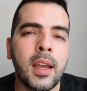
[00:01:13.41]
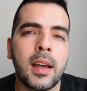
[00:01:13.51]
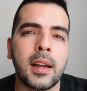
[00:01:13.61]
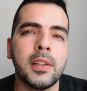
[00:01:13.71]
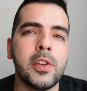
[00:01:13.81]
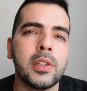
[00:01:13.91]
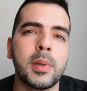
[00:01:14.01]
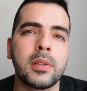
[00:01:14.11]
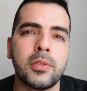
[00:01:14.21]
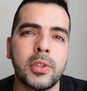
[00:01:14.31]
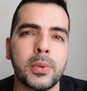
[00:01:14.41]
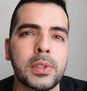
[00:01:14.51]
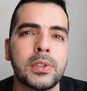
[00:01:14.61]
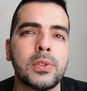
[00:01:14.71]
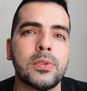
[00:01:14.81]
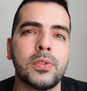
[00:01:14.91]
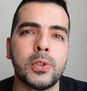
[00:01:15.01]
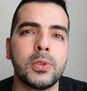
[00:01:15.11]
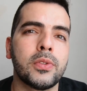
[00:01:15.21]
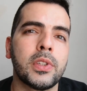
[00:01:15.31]
how can you expect viewers to
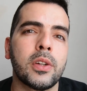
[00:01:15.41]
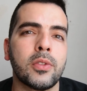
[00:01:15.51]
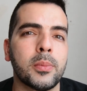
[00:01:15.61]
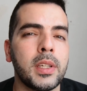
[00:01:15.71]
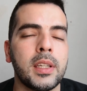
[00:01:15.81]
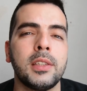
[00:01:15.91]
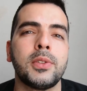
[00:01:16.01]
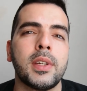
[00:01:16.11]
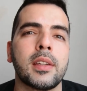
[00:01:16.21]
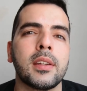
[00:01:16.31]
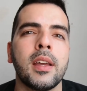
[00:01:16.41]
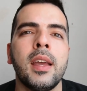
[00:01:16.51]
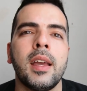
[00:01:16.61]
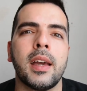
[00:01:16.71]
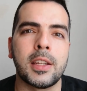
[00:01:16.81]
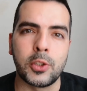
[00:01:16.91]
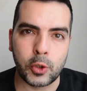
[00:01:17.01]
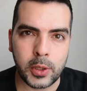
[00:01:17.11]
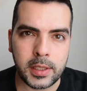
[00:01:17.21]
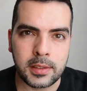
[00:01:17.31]
view your video from beginning to end and
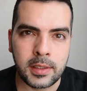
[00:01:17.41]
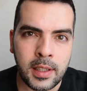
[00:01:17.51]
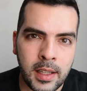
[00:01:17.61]
enjoy it?